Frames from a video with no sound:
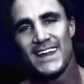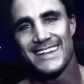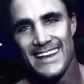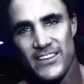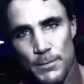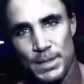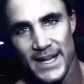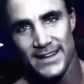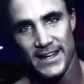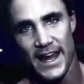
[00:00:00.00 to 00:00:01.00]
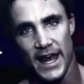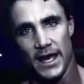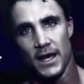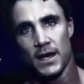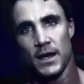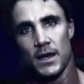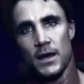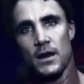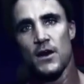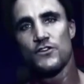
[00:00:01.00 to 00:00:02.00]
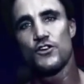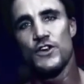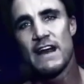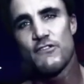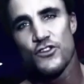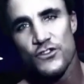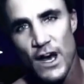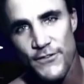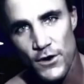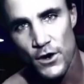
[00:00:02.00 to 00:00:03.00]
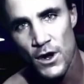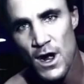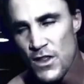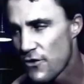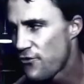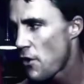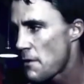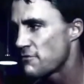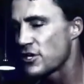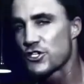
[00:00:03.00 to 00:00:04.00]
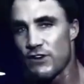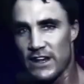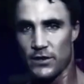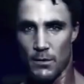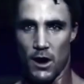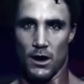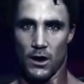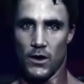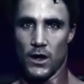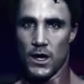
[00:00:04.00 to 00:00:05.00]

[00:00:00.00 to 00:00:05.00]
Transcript: the discipline today so you never suffer the form of regret tomorrow.